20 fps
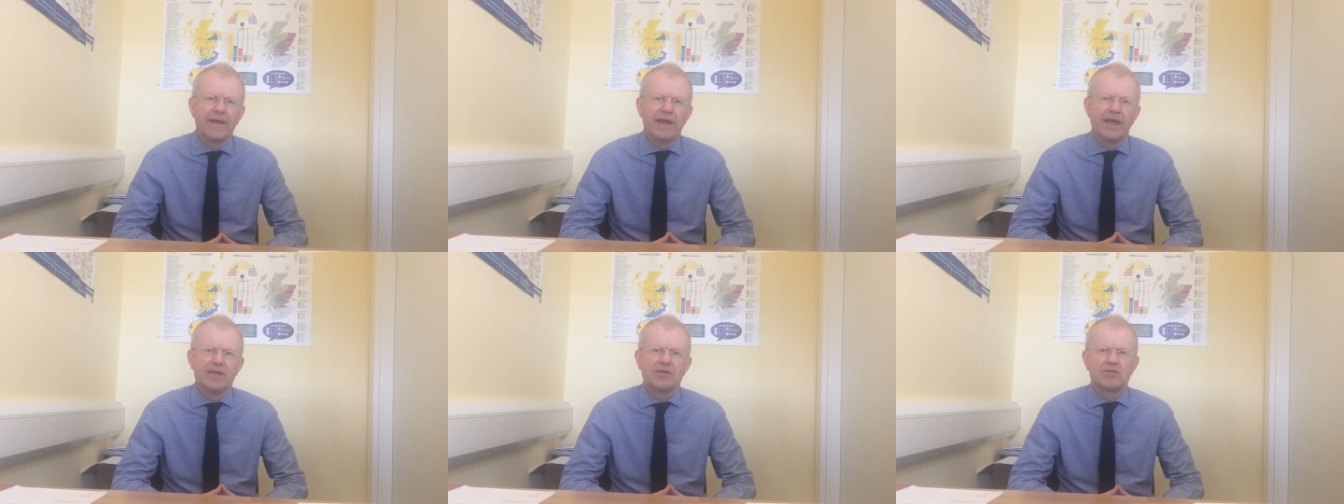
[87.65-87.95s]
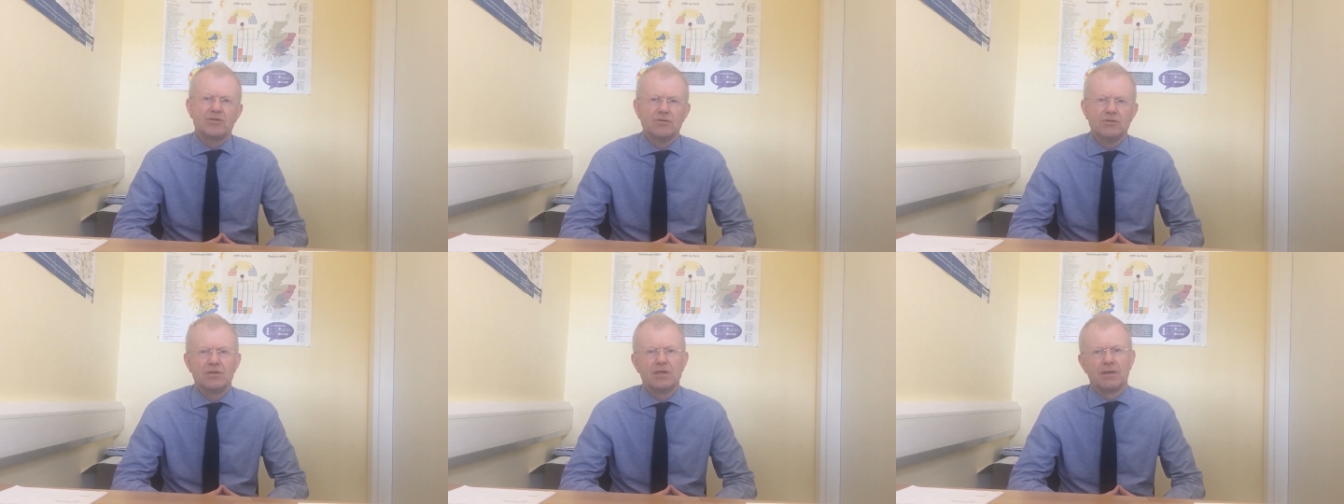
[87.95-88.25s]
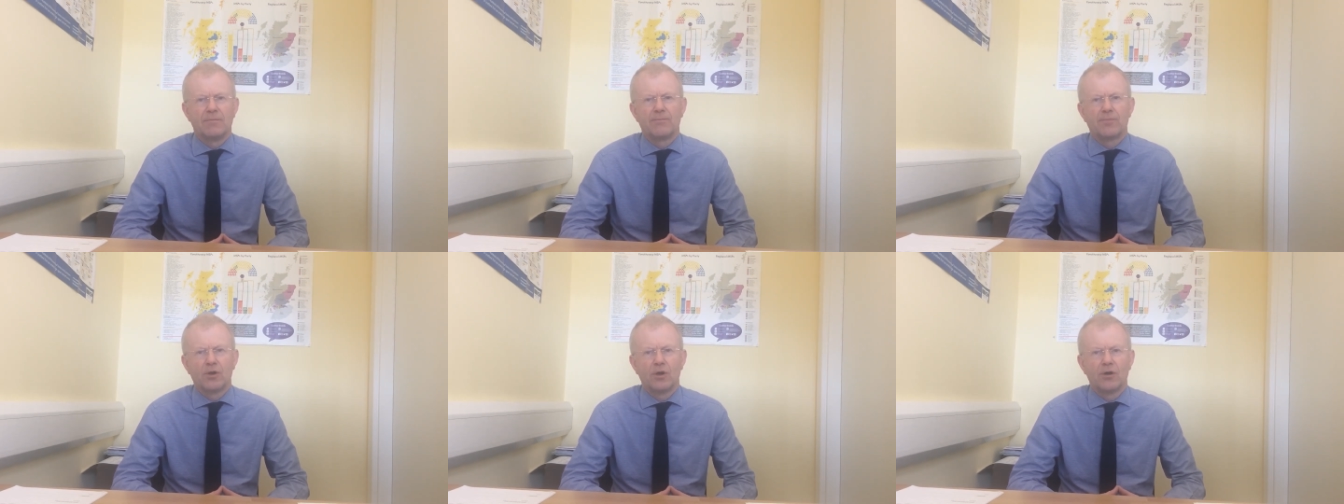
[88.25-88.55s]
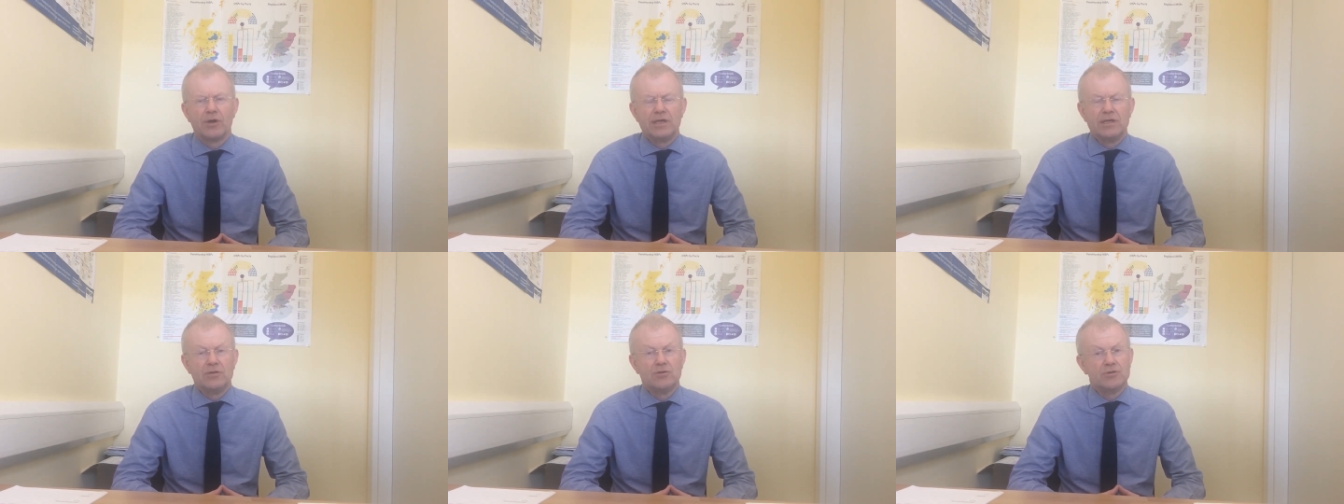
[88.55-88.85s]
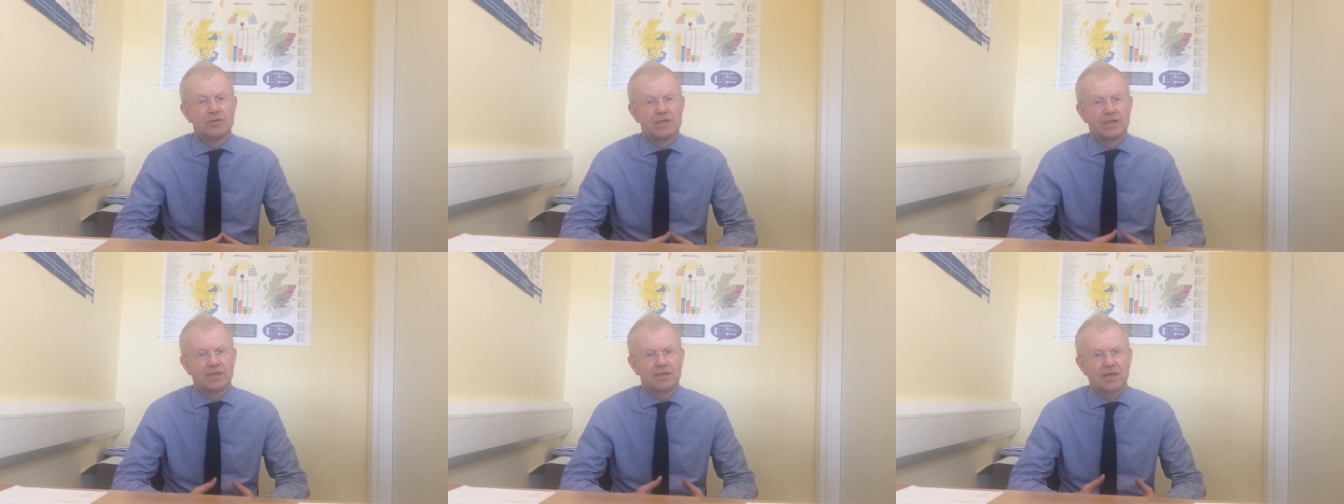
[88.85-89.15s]
uh, to the employee
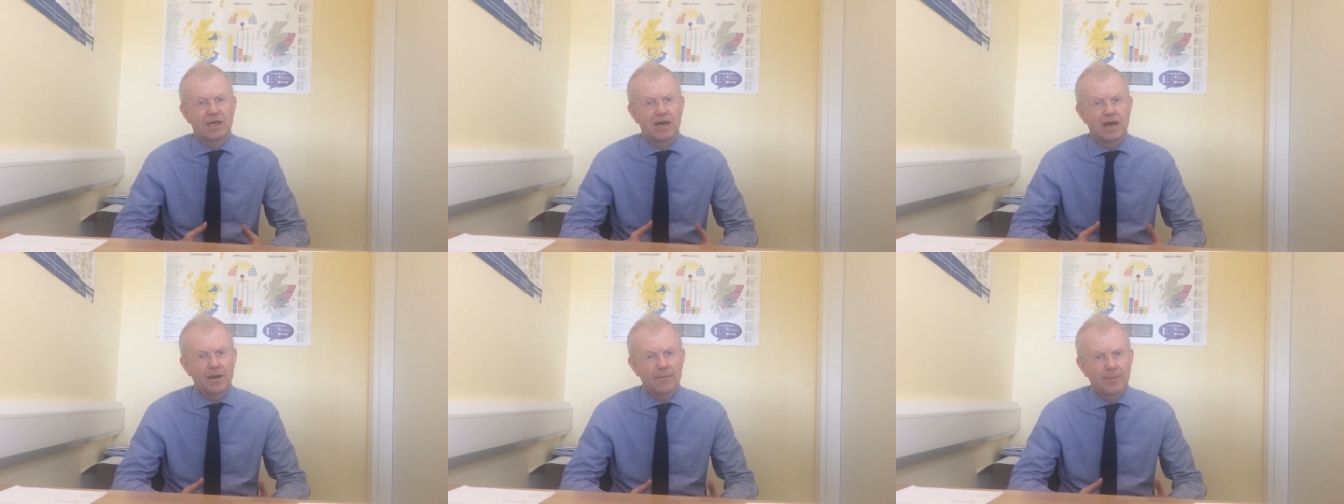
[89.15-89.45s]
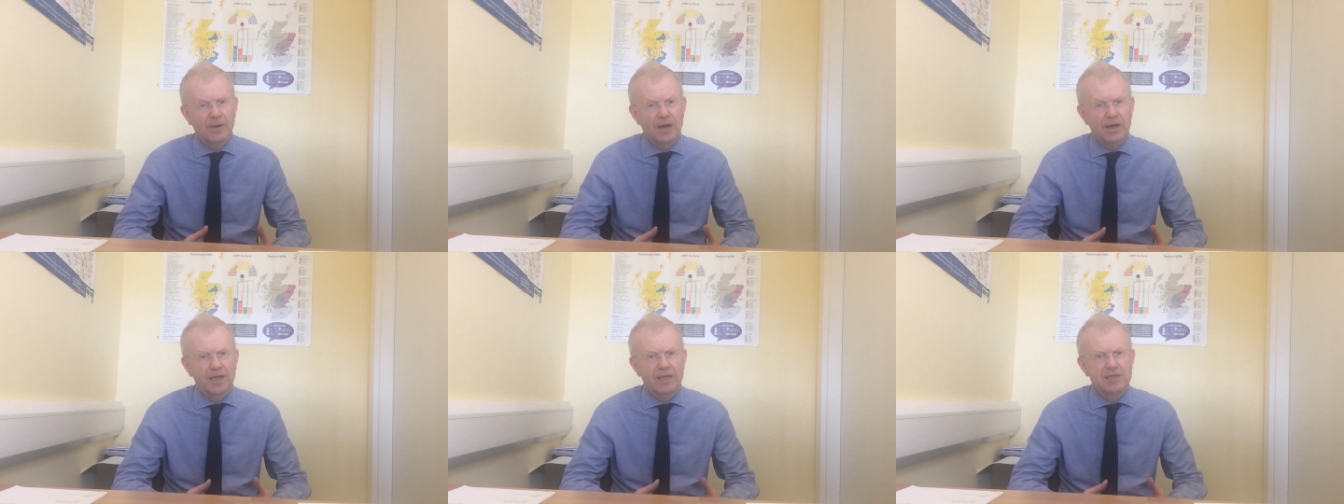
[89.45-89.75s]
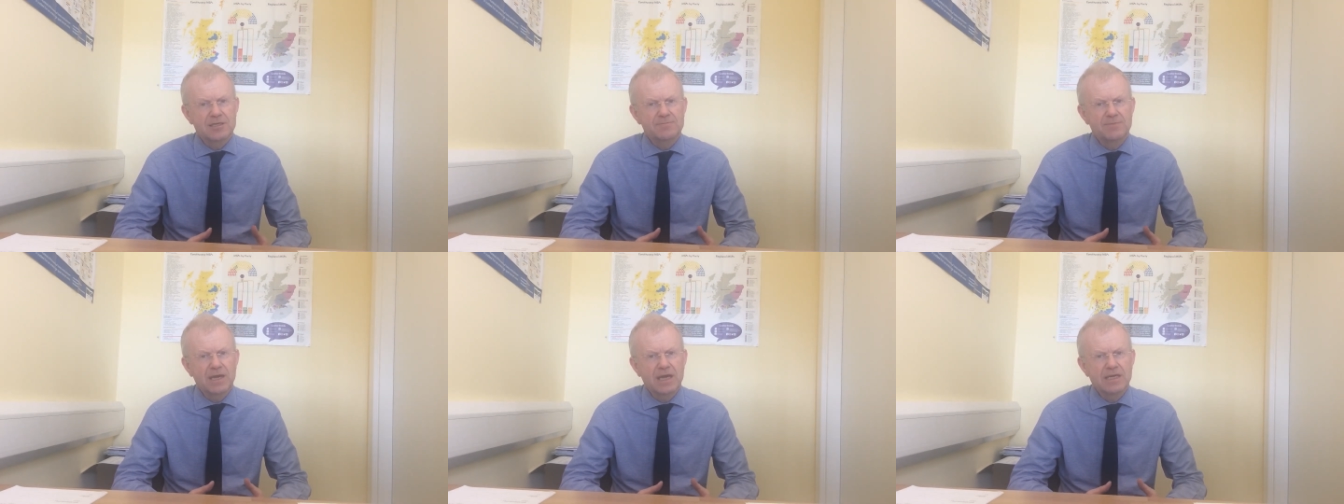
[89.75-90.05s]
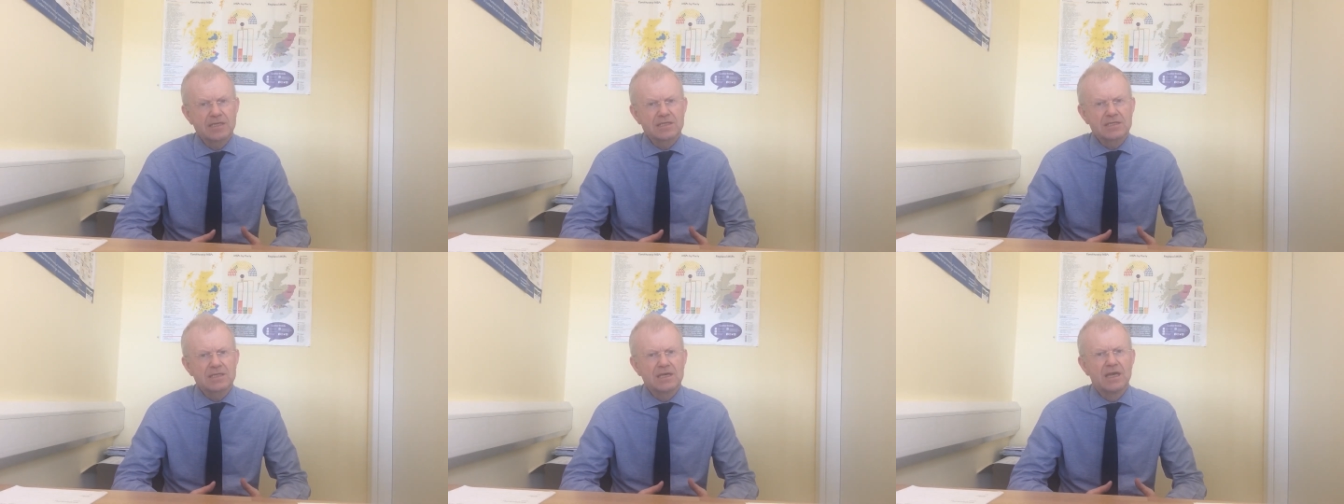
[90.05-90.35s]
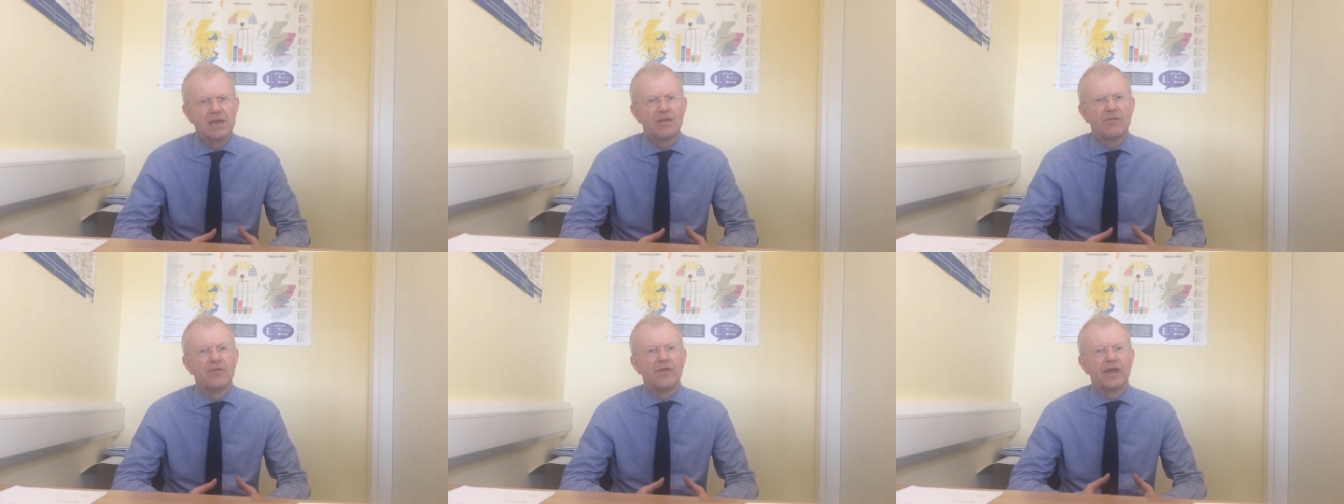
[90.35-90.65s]
using the car parking space,
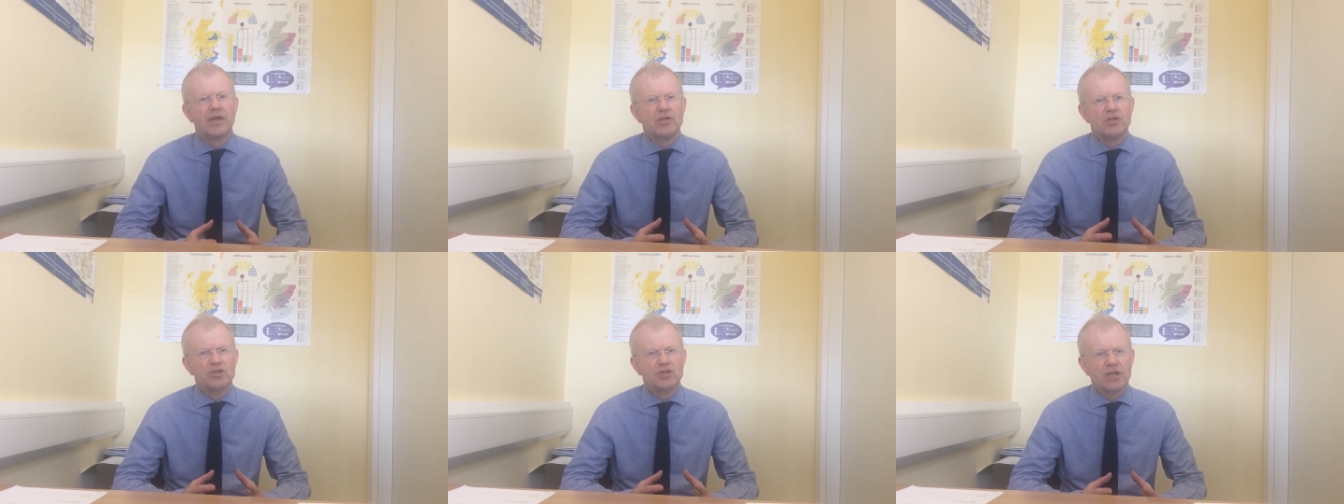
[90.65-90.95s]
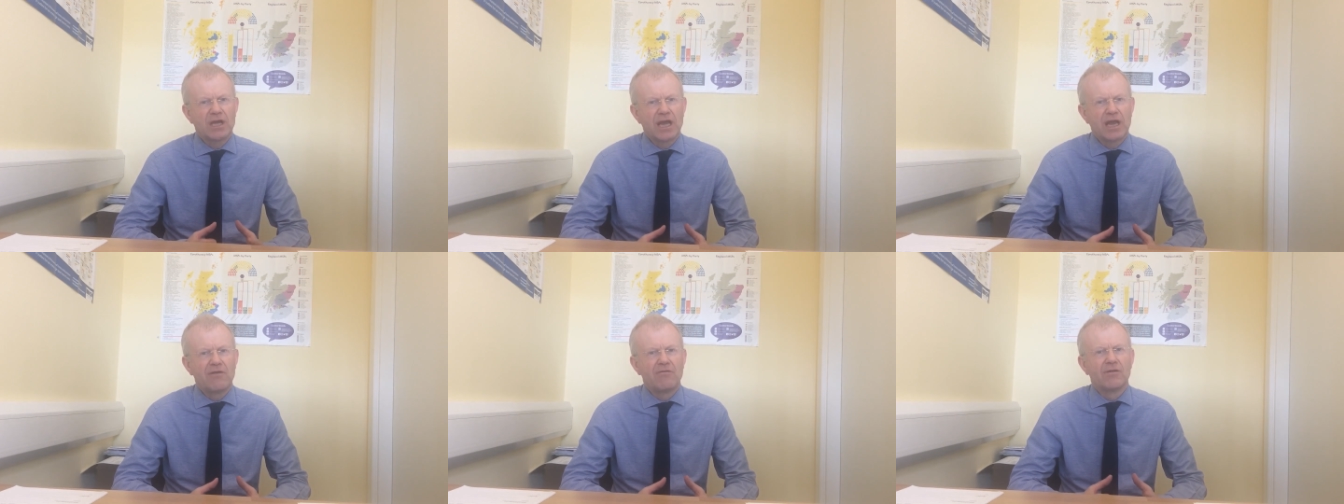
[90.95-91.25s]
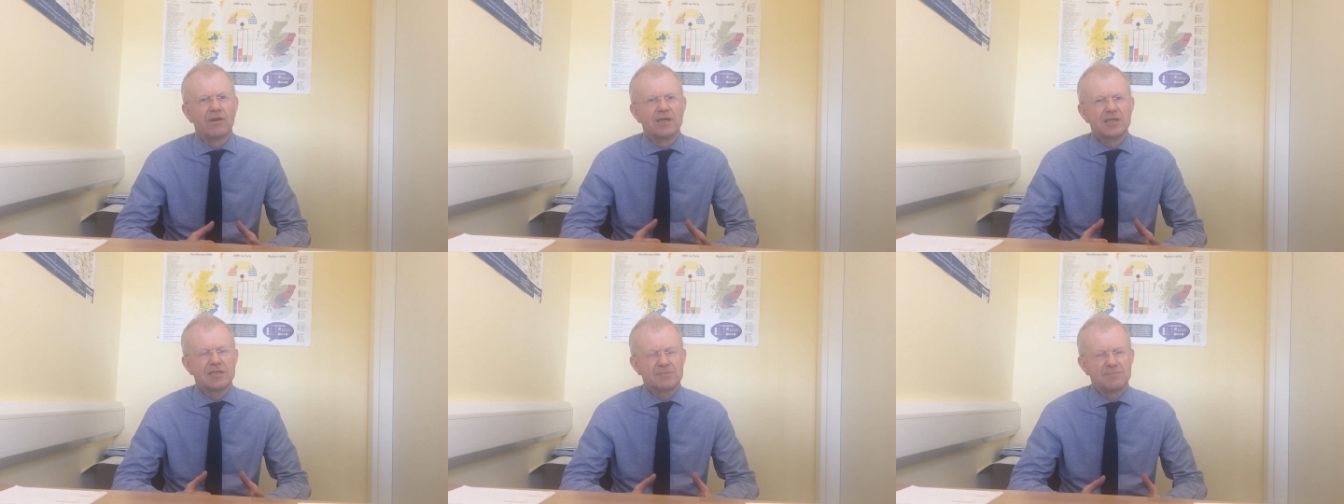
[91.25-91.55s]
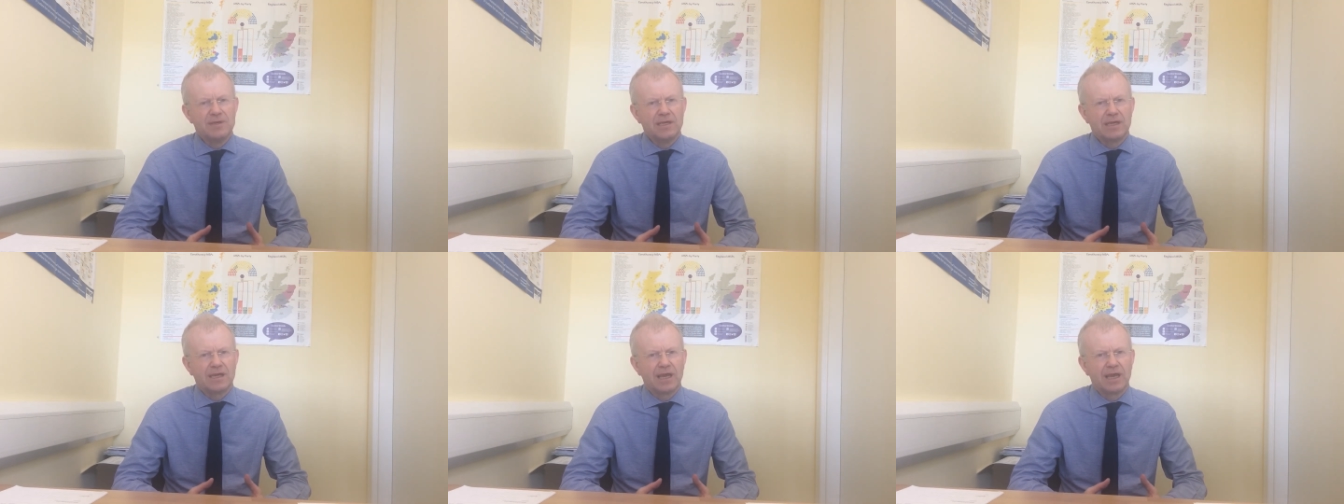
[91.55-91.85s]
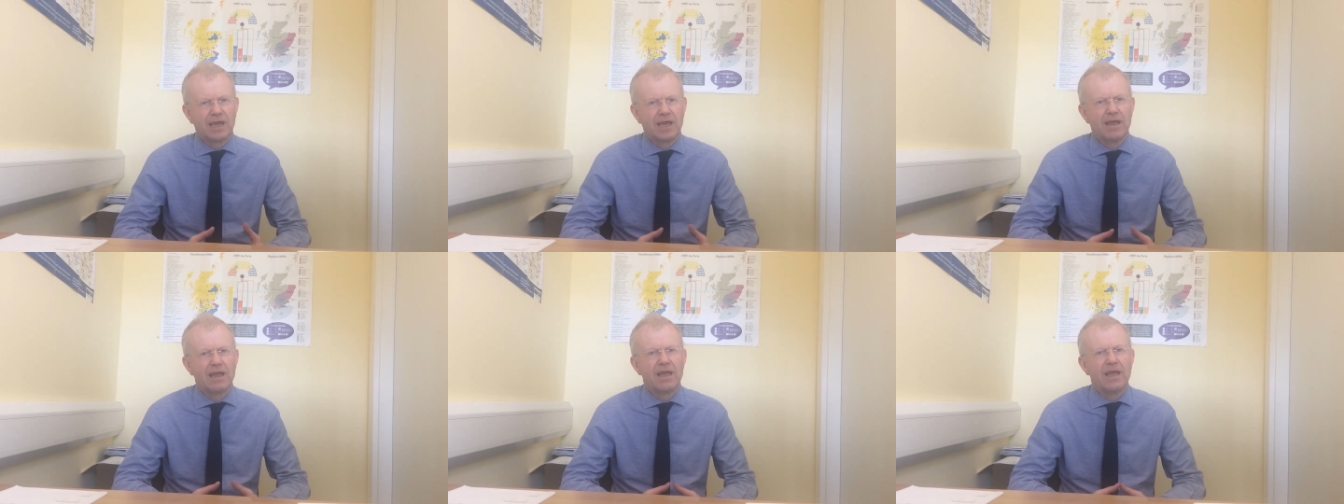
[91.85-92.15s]
then generally
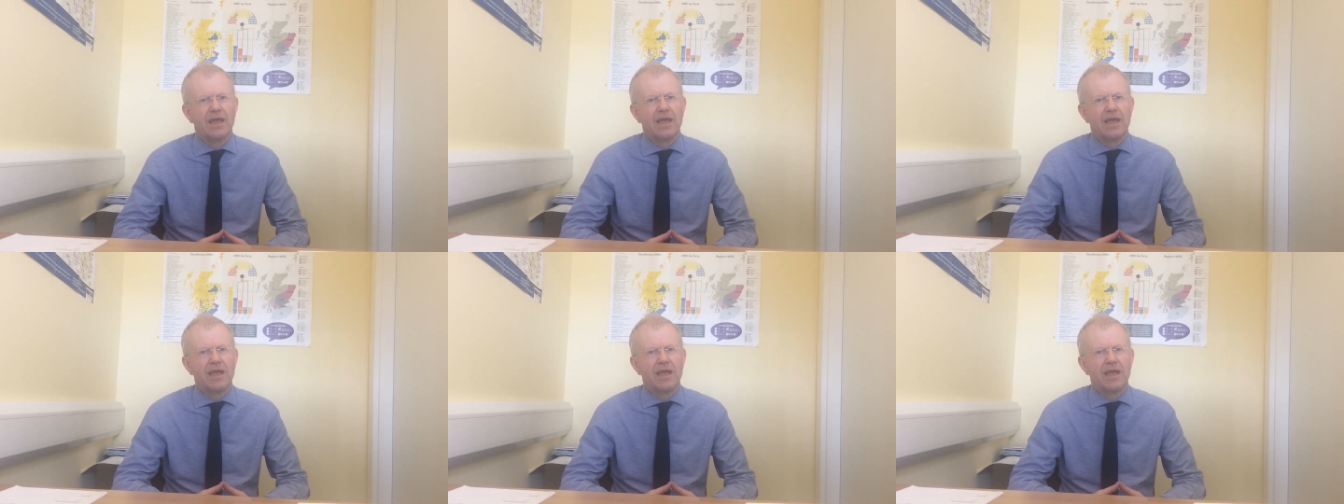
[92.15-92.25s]
speaking,